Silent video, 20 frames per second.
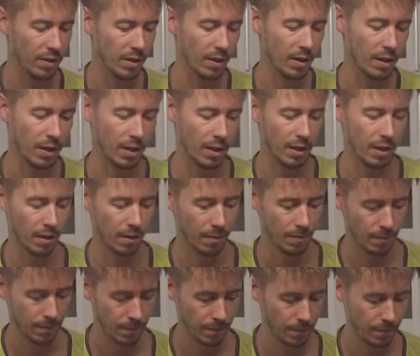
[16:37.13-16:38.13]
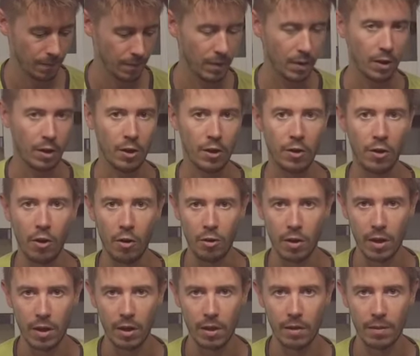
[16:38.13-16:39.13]
the
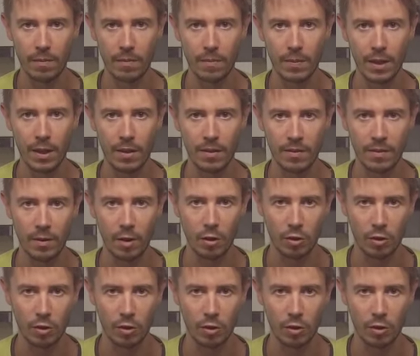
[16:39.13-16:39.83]
crock is